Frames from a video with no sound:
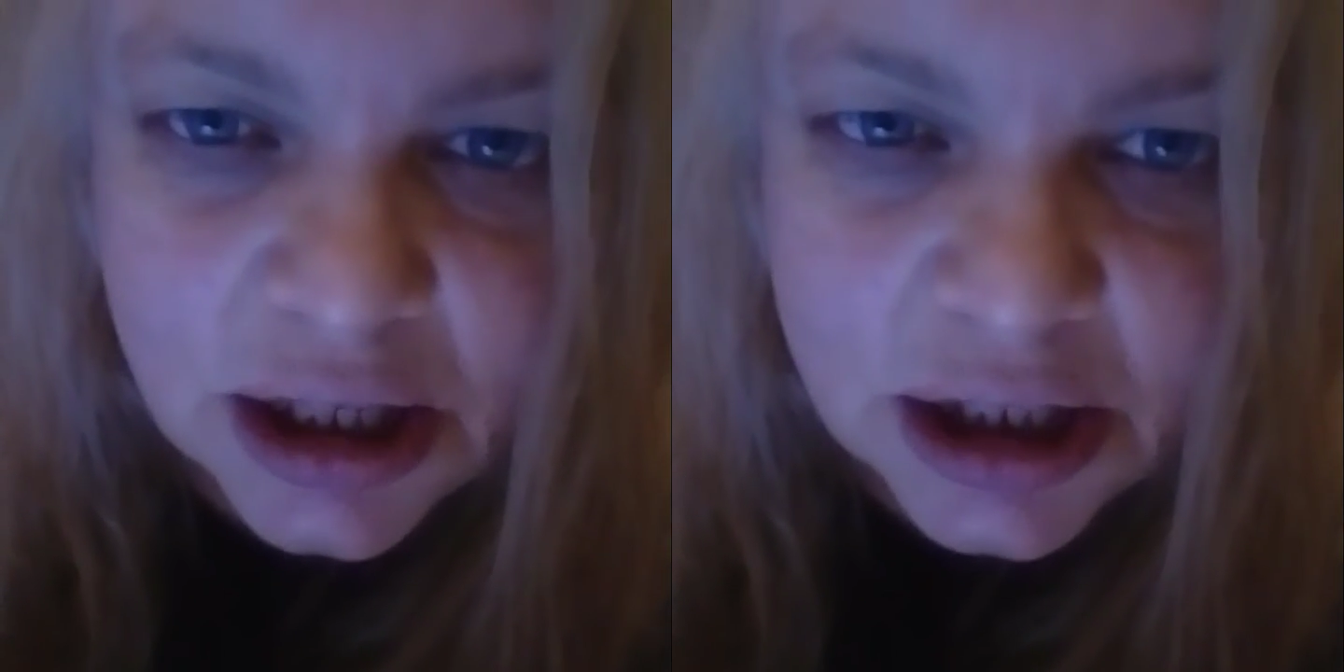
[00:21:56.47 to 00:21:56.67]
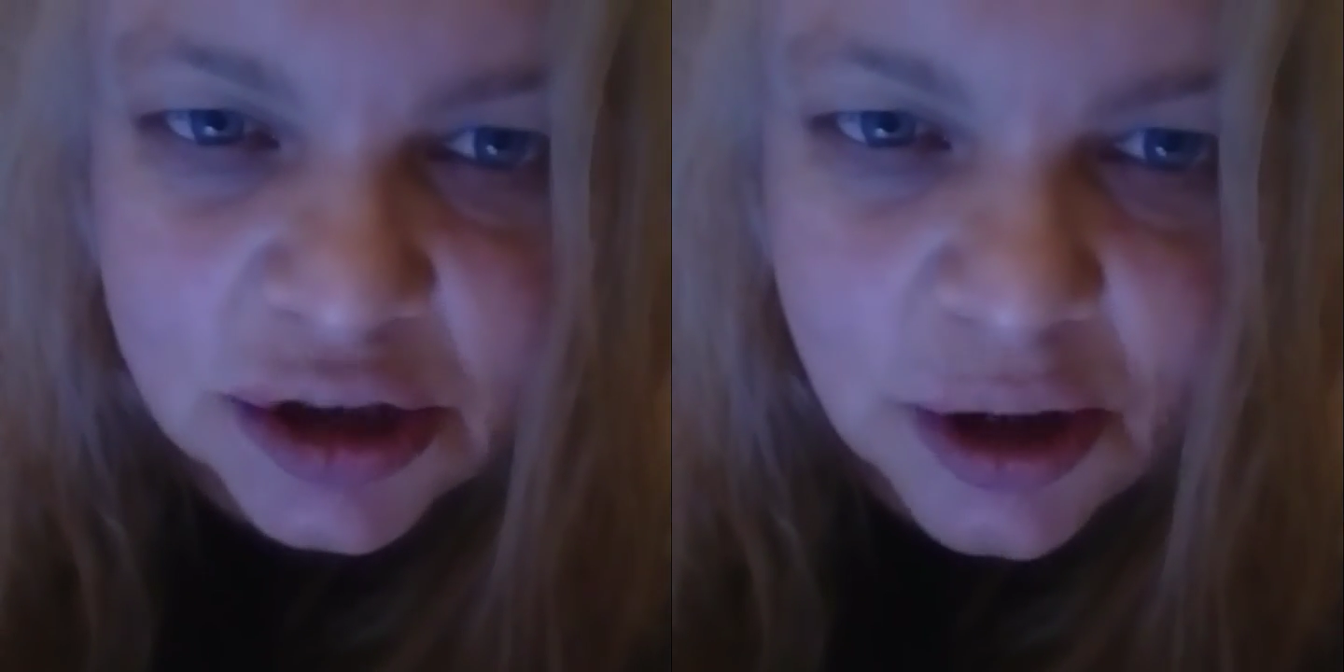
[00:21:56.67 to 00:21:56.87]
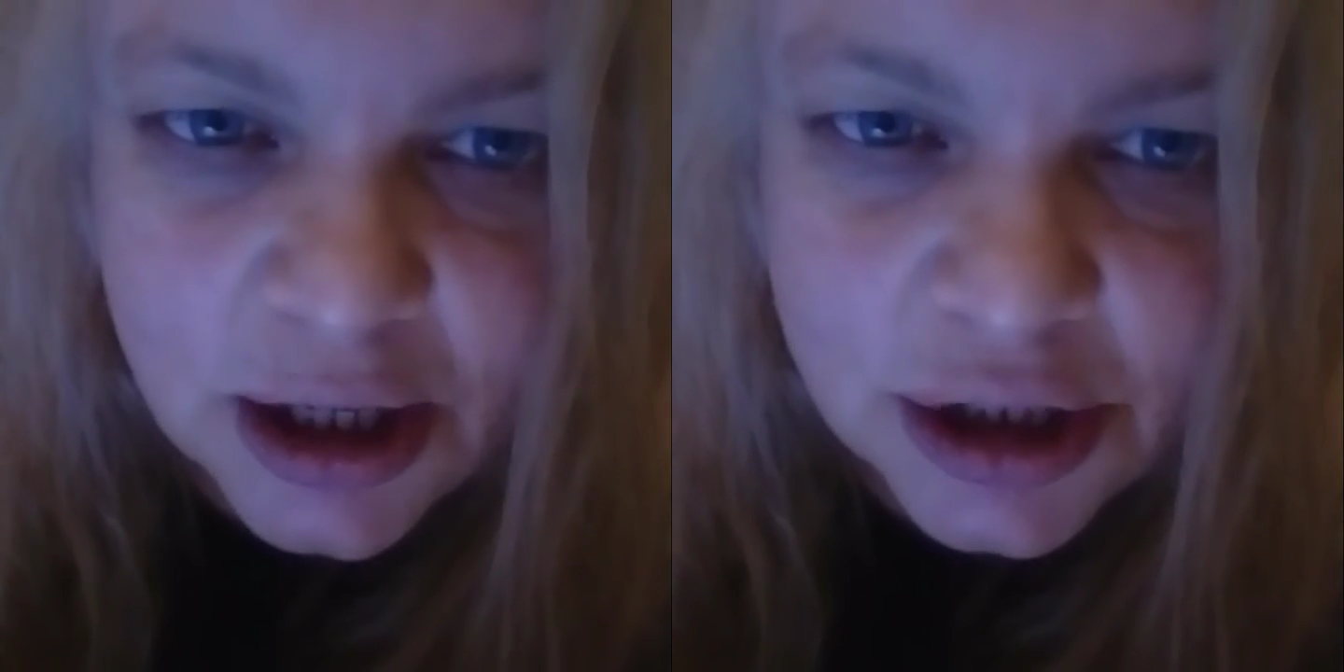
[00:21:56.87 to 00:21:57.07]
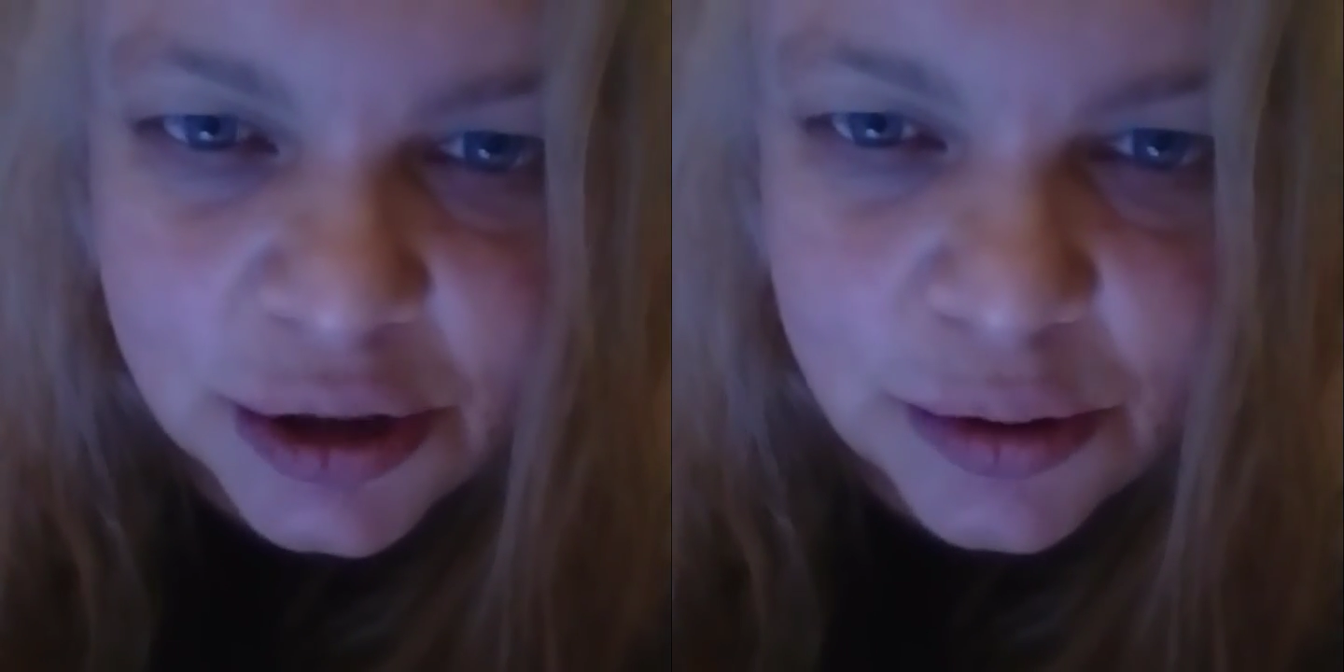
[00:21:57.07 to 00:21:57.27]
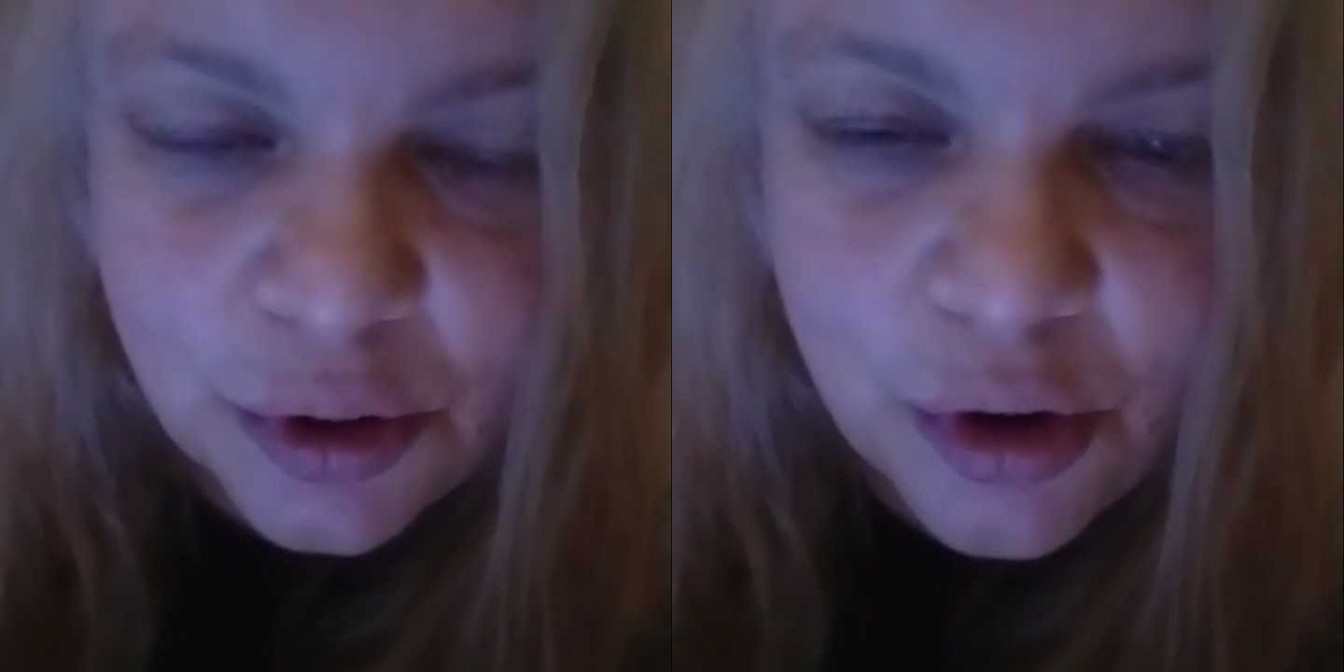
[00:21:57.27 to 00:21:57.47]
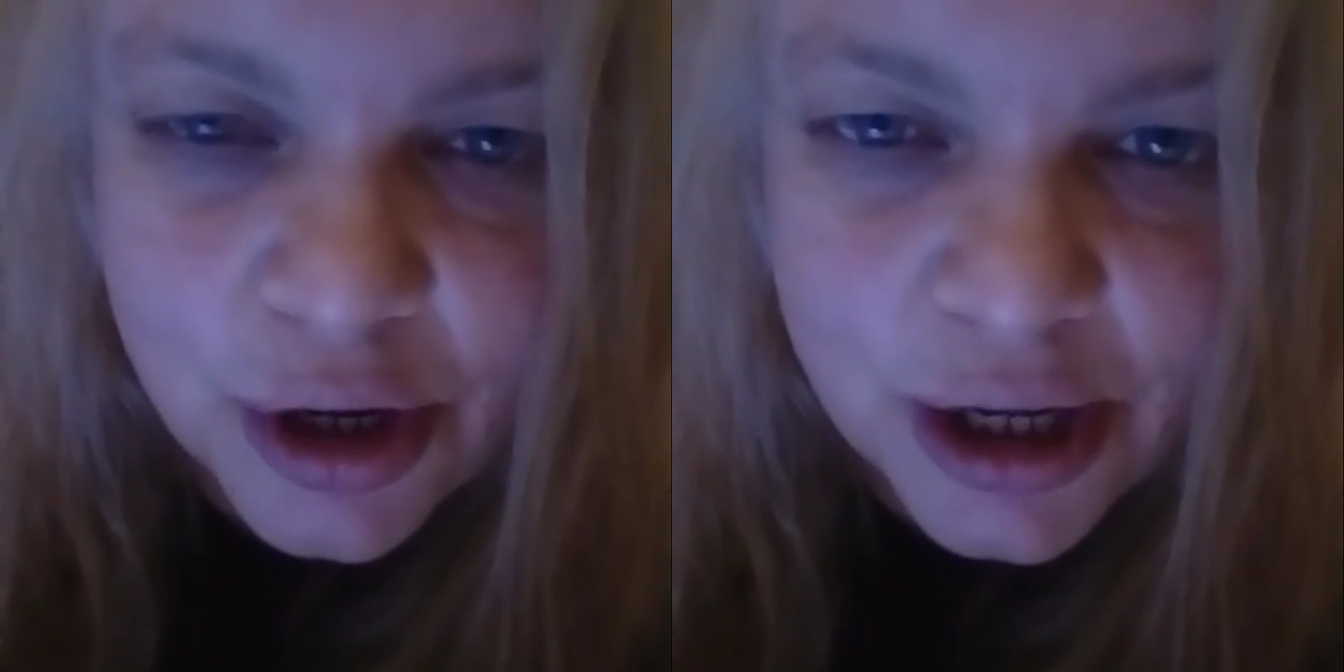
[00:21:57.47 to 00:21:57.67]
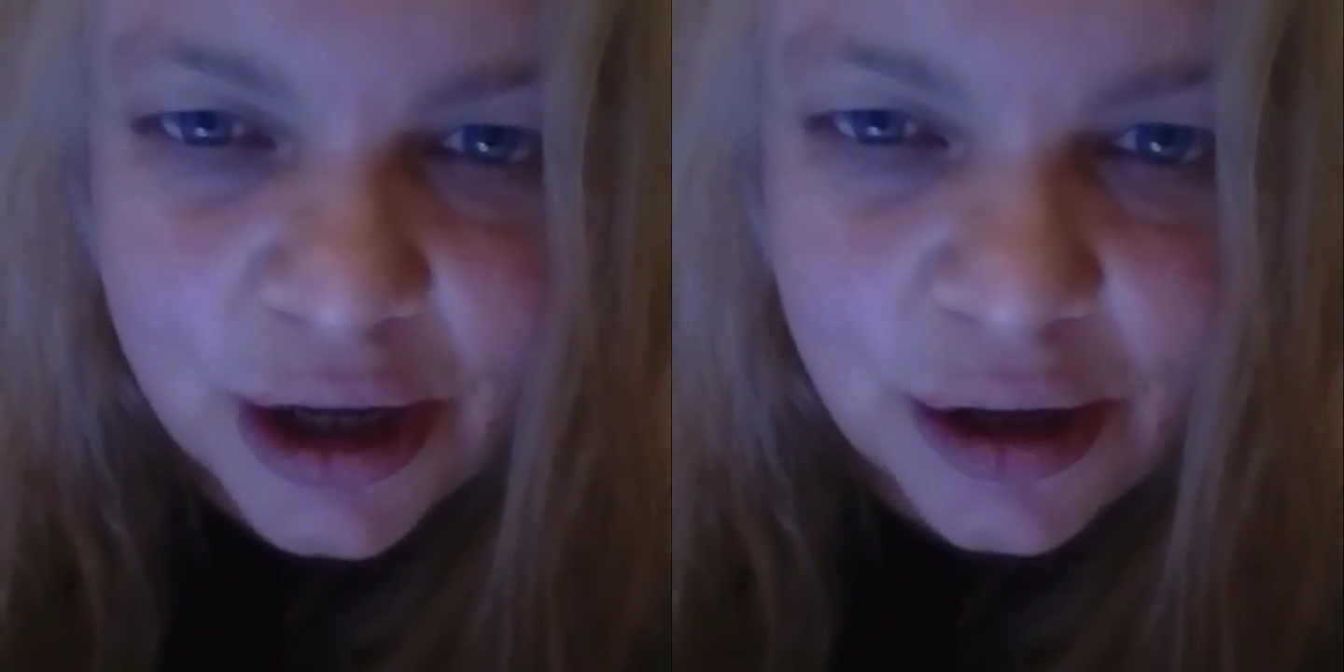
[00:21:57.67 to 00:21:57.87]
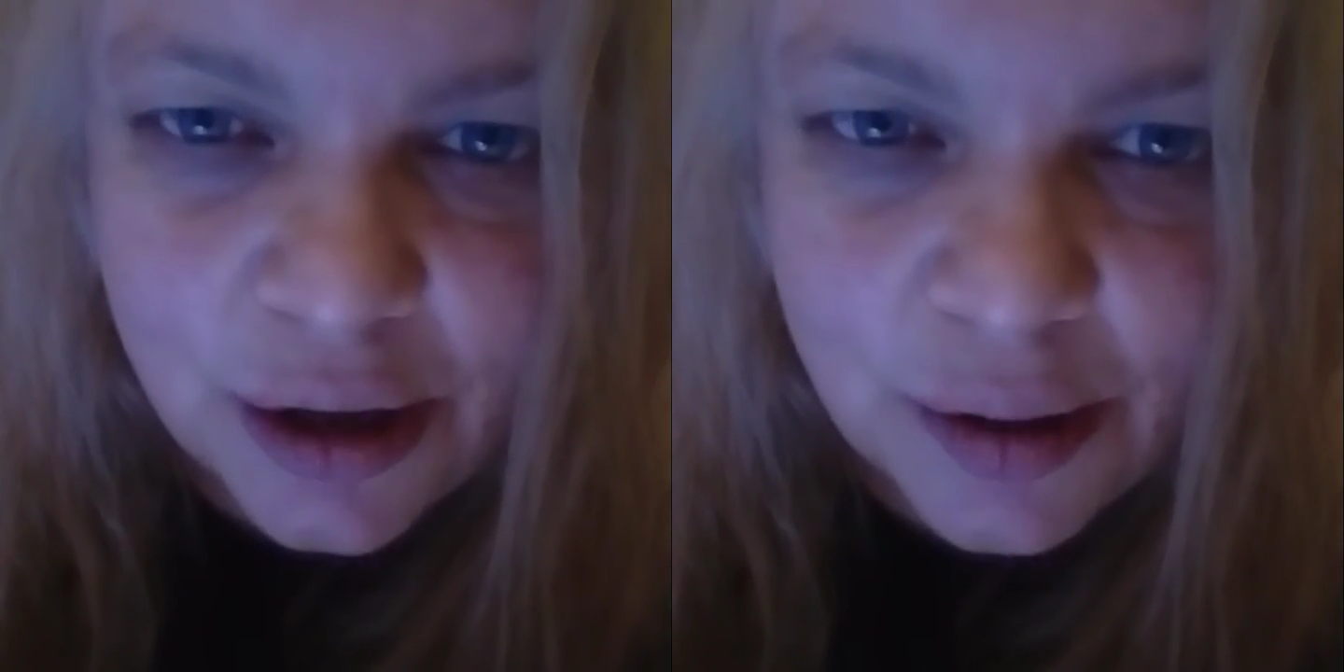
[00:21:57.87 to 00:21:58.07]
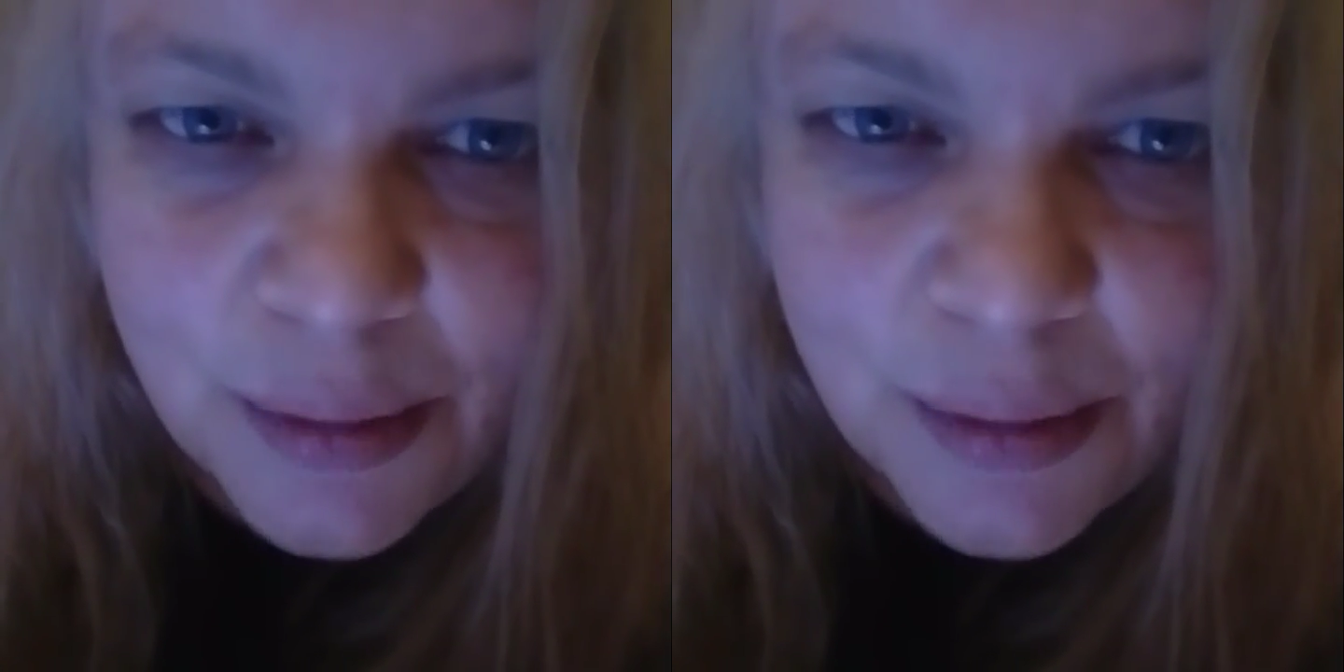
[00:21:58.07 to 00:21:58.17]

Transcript: and tried to target uh,